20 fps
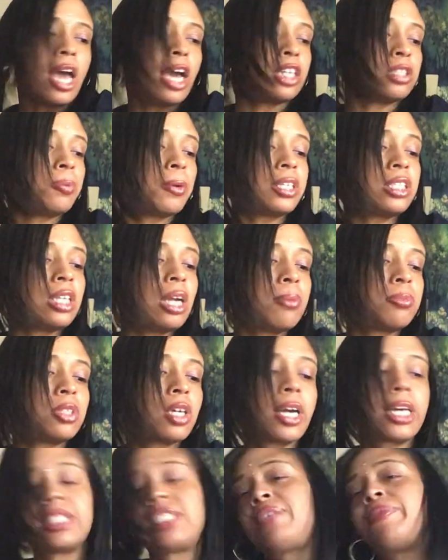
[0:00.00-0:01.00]
especially I'm
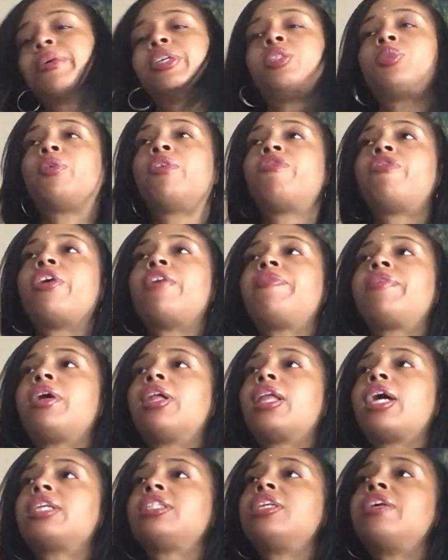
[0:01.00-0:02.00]
talking to my twin flame
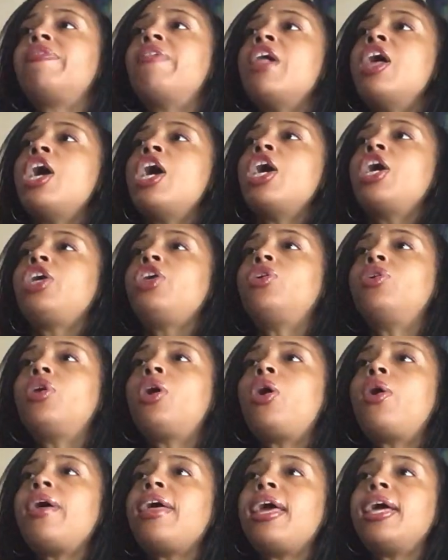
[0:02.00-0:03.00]
collective, you
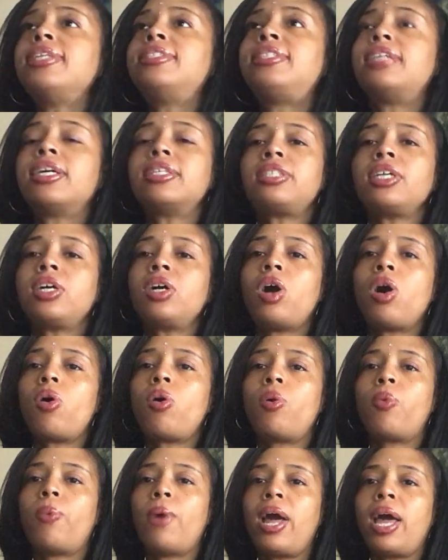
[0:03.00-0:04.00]
know, it doesn't
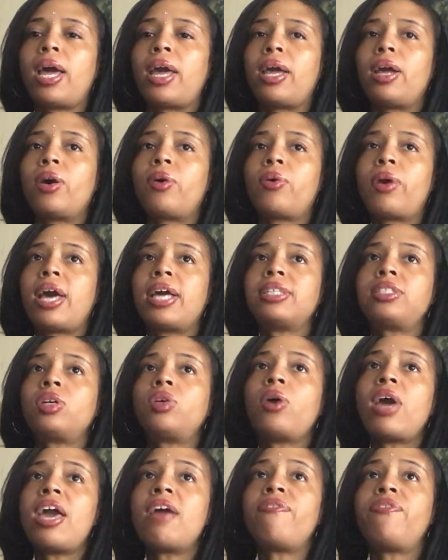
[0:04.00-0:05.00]
go away, okay?
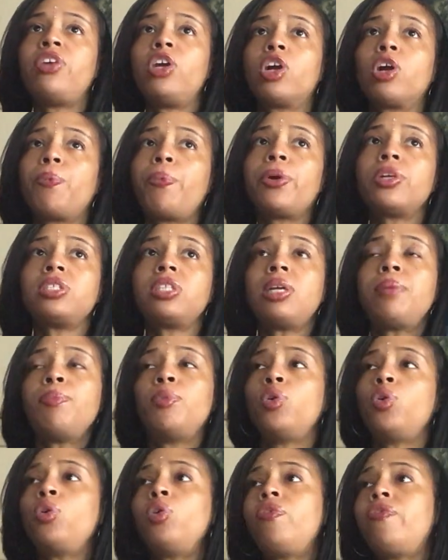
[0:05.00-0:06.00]
So if your person
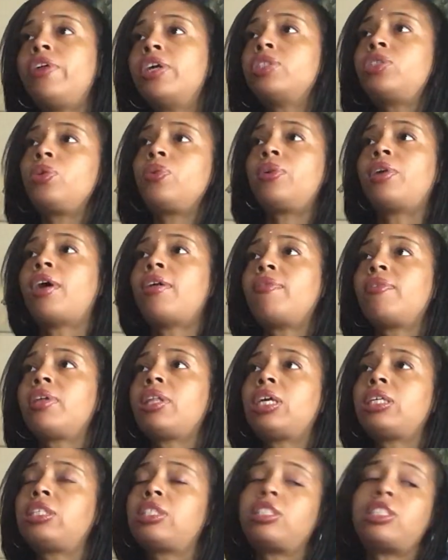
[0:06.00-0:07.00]
moved into another
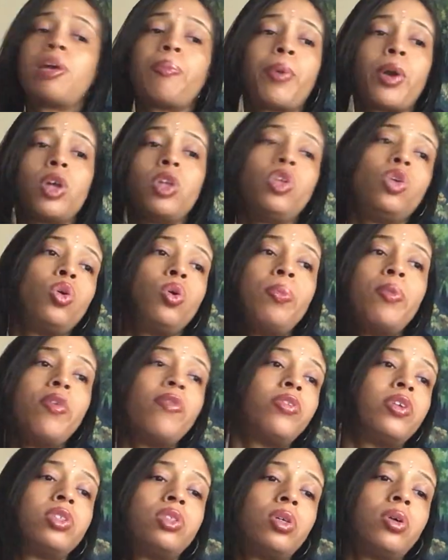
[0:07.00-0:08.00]
relationship or you
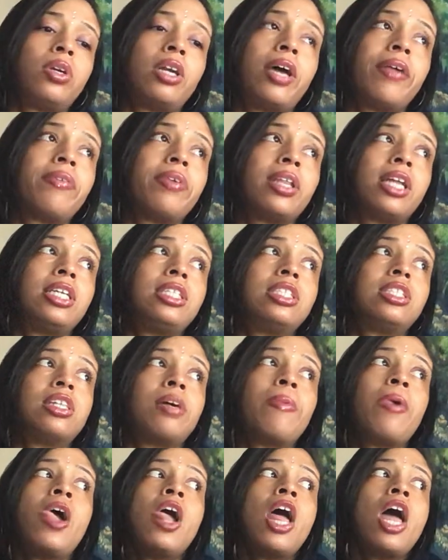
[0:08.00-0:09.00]
moved into another
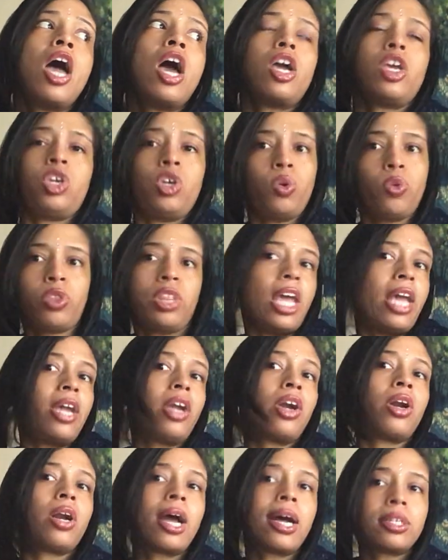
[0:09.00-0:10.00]
relationship, you think
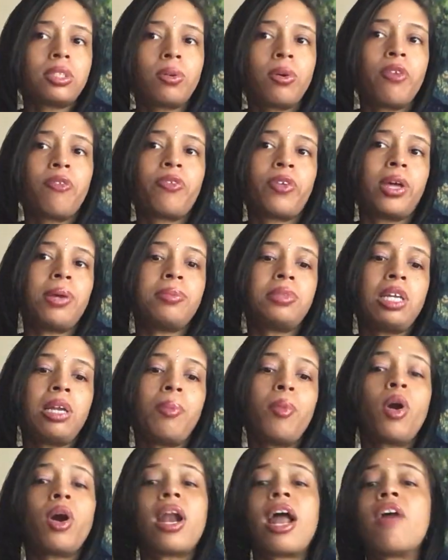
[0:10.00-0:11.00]
you're not twin flames
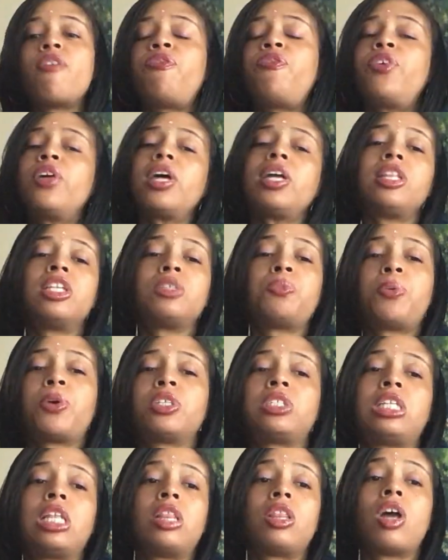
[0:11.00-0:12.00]
anymore. And I feel like this
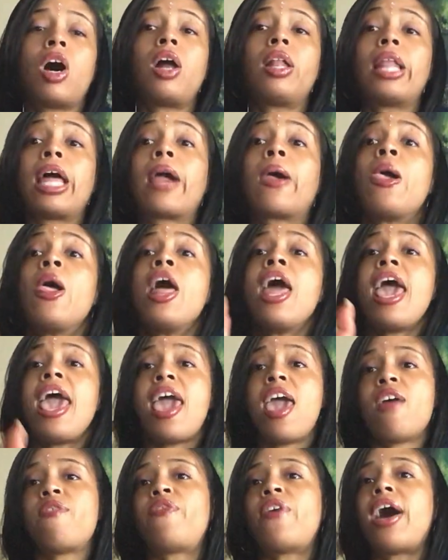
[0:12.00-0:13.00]
person thought, like,
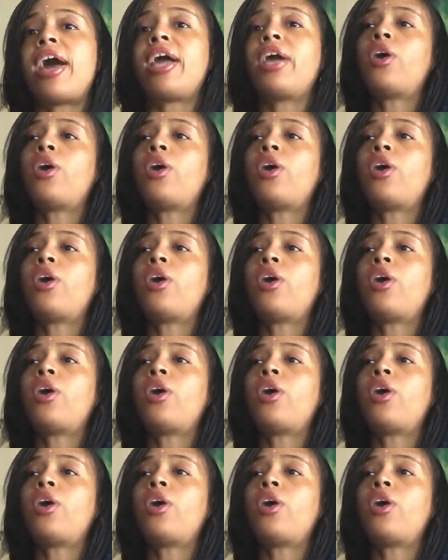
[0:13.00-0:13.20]
if I